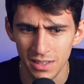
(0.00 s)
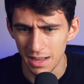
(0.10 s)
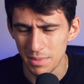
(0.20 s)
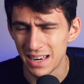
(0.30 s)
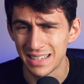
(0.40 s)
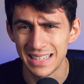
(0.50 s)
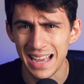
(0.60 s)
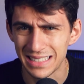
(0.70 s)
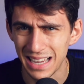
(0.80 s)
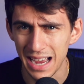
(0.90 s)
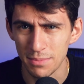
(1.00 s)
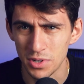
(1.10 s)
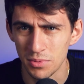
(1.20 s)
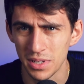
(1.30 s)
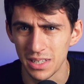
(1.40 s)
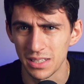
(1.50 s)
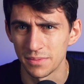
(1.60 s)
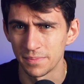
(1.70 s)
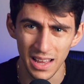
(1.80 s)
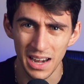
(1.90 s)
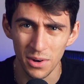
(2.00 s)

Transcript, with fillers: I mean, a task capture with it. And I